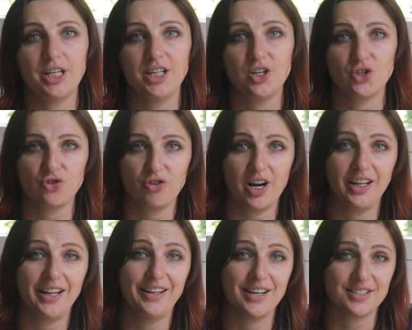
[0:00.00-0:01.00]
in
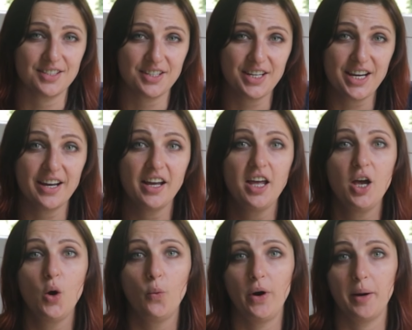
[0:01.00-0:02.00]
Australia last year
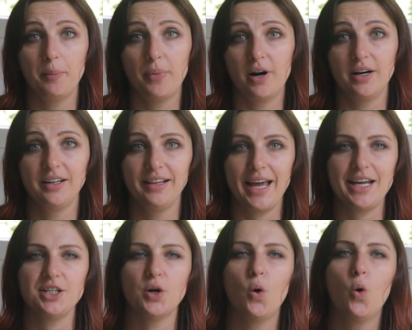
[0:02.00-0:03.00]
were
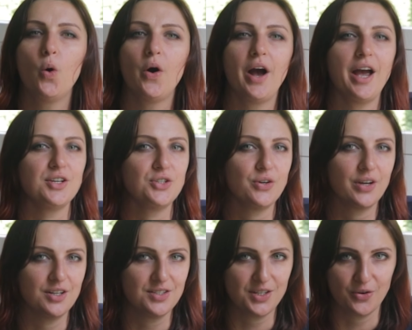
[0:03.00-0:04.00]
barn-laid, or as you
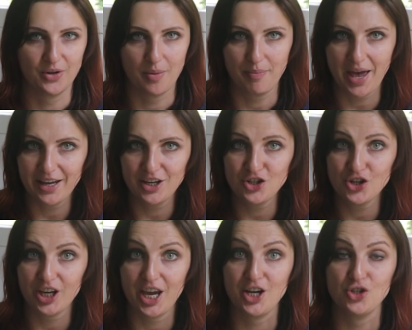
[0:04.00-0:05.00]
can see on a
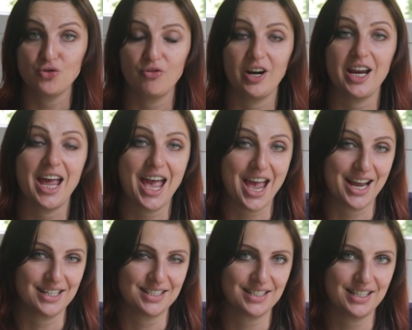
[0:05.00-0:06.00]
package, cage-free
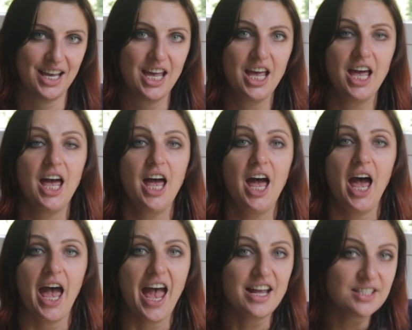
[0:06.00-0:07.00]
eggs.
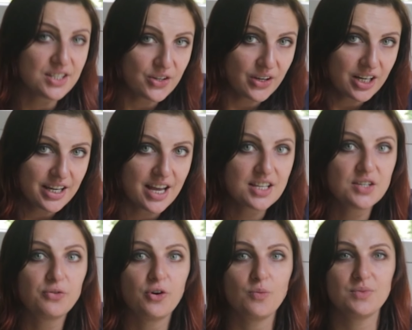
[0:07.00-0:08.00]
As you can
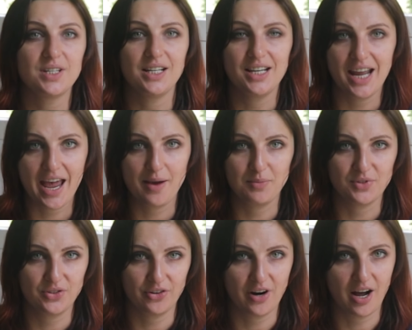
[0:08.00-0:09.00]
guess from the name,
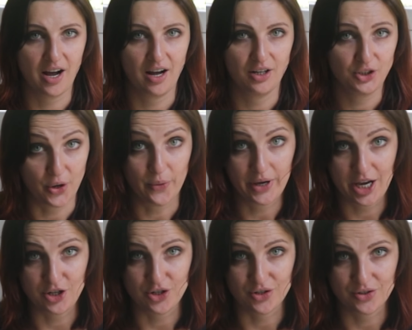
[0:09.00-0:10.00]
there are no
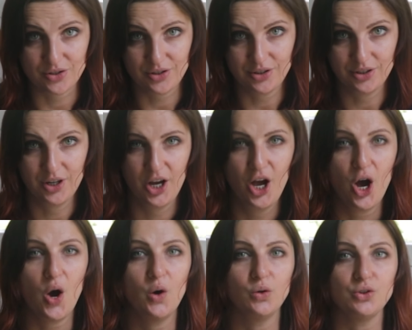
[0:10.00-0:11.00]
cages.
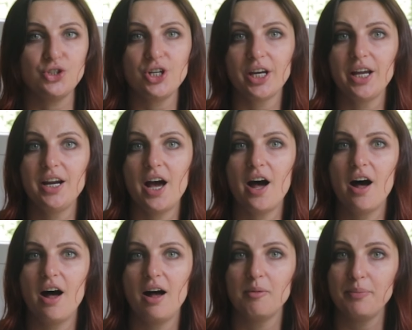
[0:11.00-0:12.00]
All chicken
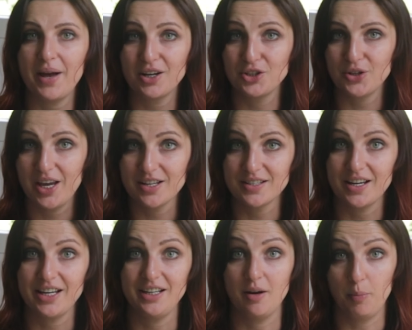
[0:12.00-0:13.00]
are packed
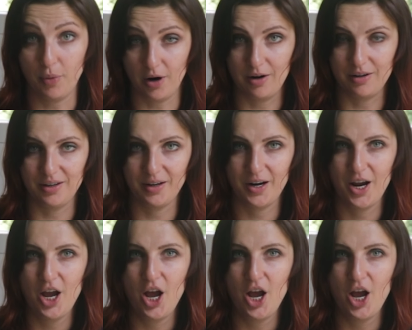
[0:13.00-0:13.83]
together in a barn.